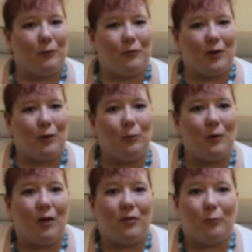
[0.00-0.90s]
review
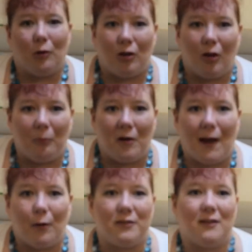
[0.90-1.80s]
on the Royal Opera
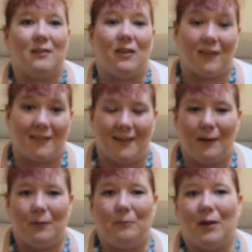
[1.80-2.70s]
House's The
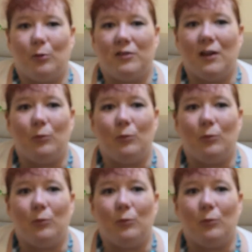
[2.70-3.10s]
Sleeping Beauty,